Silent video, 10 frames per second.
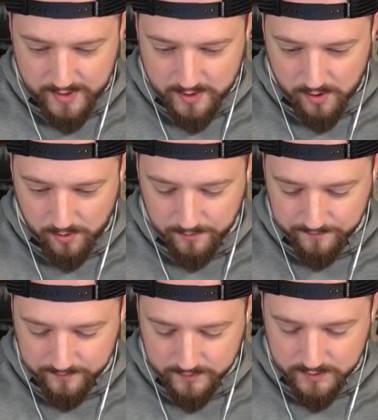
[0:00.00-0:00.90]
to go.
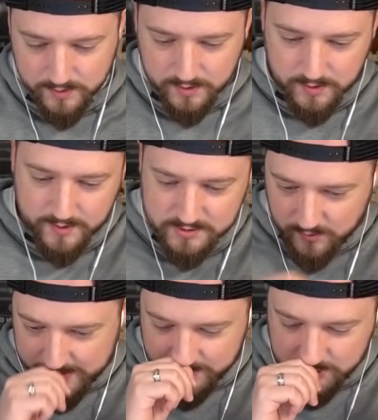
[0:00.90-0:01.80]
Is the
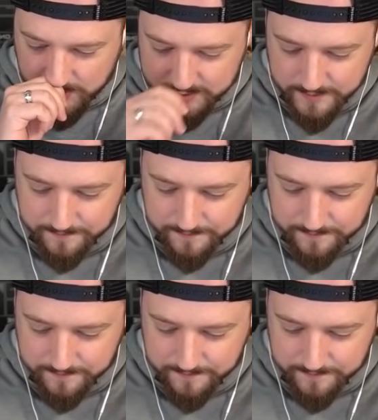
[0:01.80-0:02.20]
way to do it.